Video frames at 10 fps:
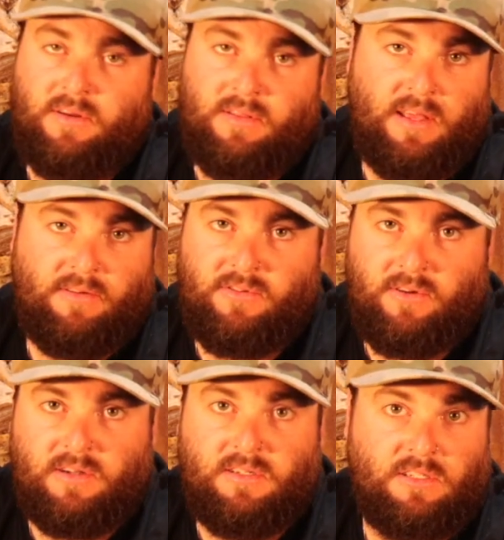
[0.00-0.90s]
to the
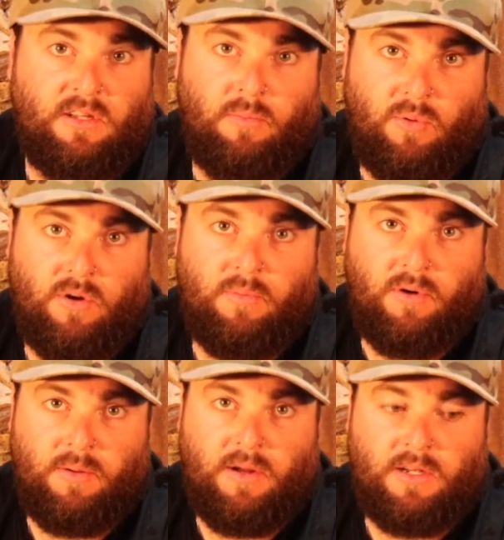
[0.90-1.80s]
Ftruck since I bought it
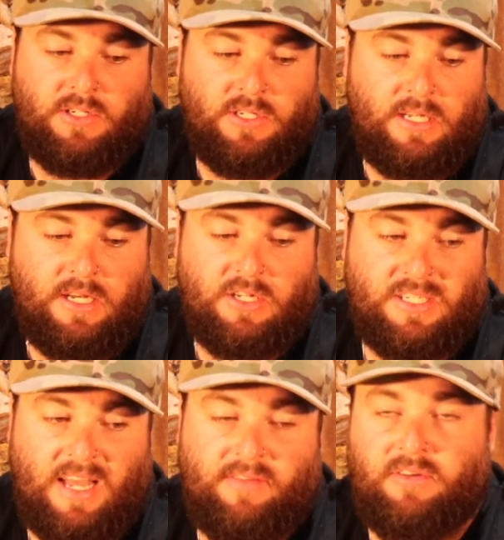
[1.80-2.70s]
pretty much, and I
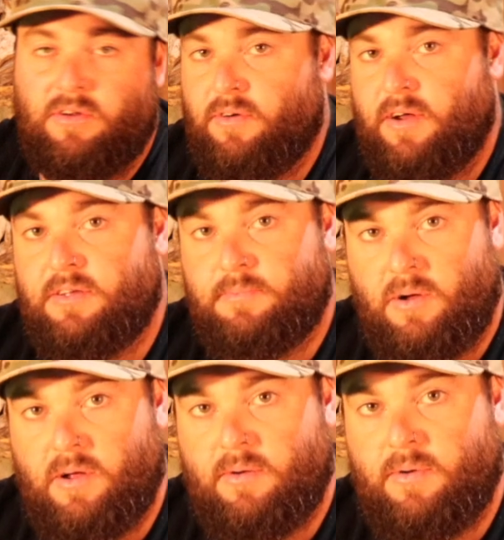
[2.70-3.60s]
just haven't got around to
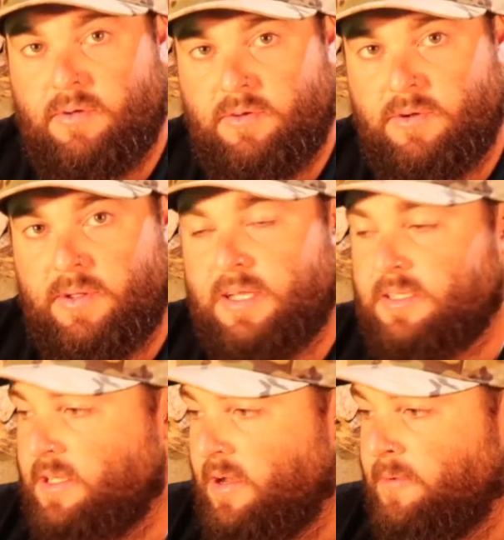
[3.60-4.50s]
buying one or doing it.
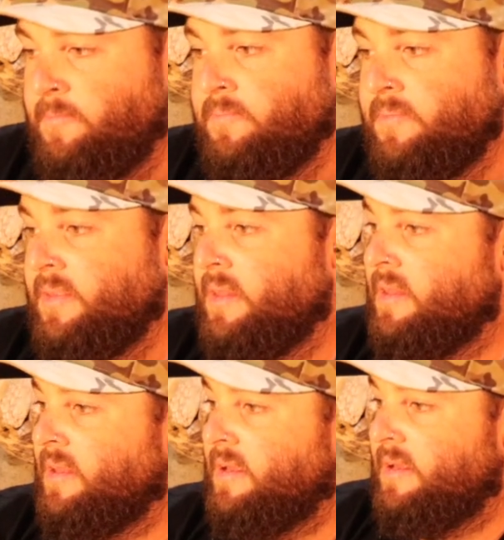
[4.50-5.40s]
So
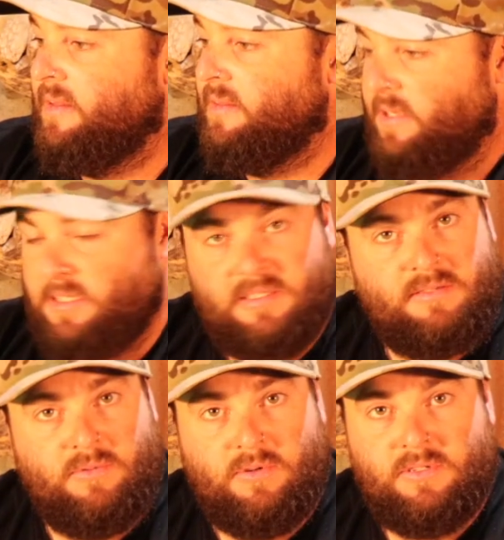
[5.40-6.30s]

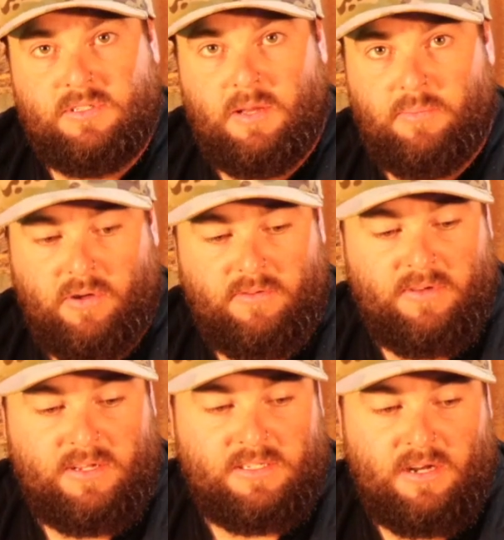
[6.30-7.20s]
this was a
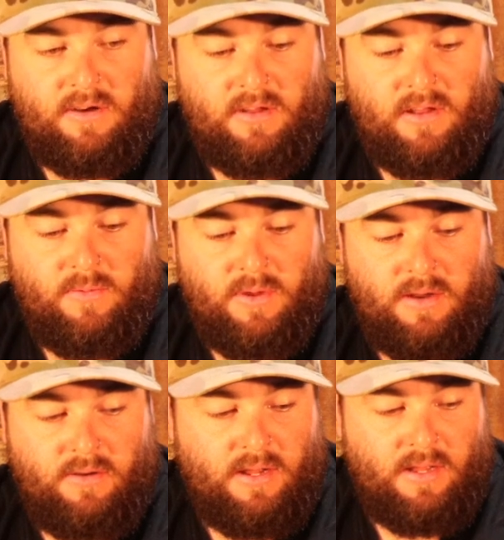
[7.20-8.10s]
perfect scenario
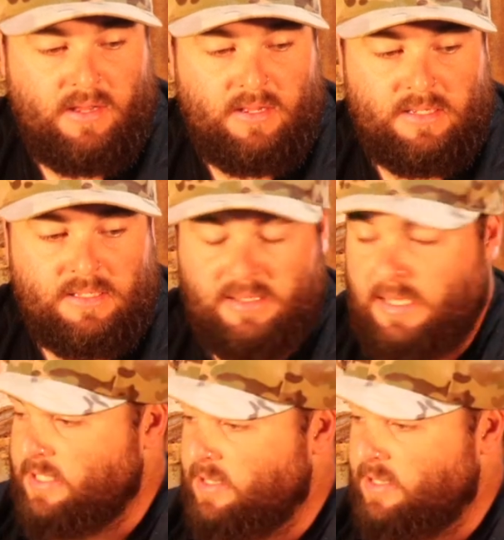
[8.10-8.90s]
where these